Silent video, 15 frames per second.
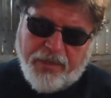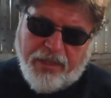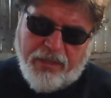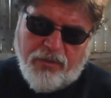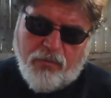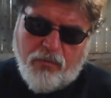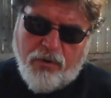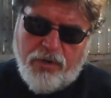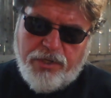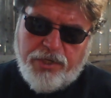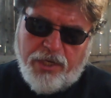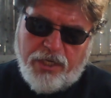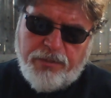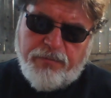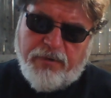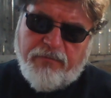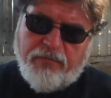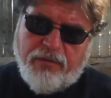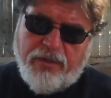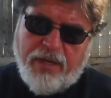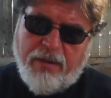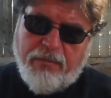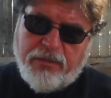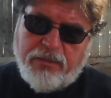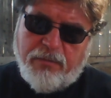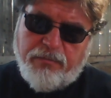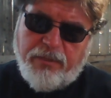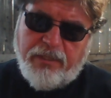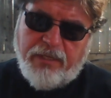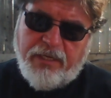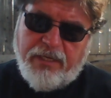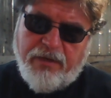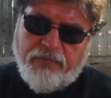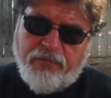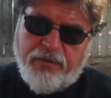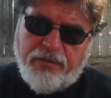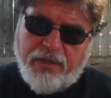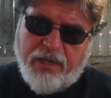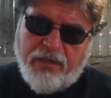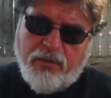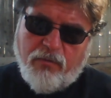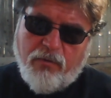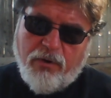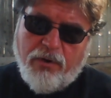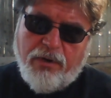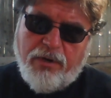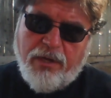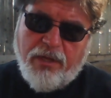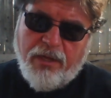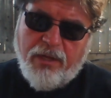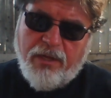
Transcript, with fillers: And the word judgment for them is completely different than the word